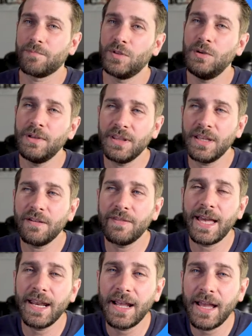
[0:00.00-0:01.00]
You can think of
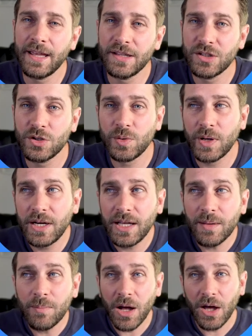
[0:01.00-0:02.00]
that as training
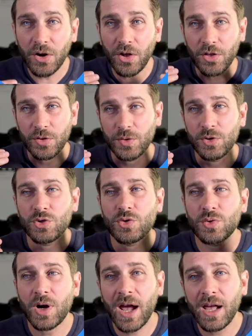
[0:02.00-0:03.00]
a model through
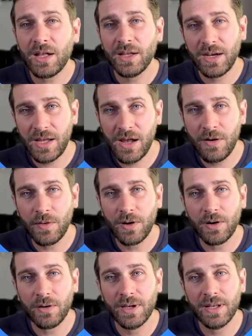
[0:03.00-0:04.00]
trial and error